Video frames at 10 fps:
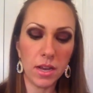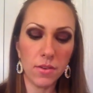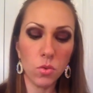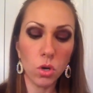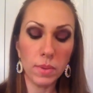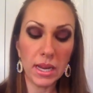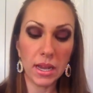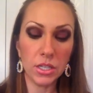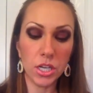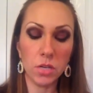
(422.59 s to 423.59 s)
never wore pink
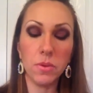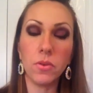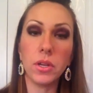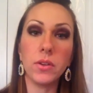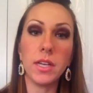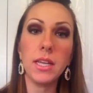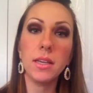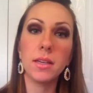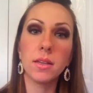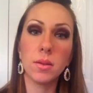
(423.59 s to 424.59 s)
eyeshadow before
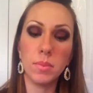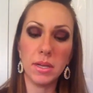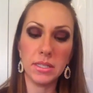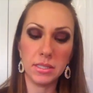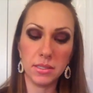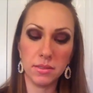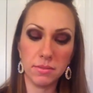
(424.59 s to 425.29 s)
Younique, but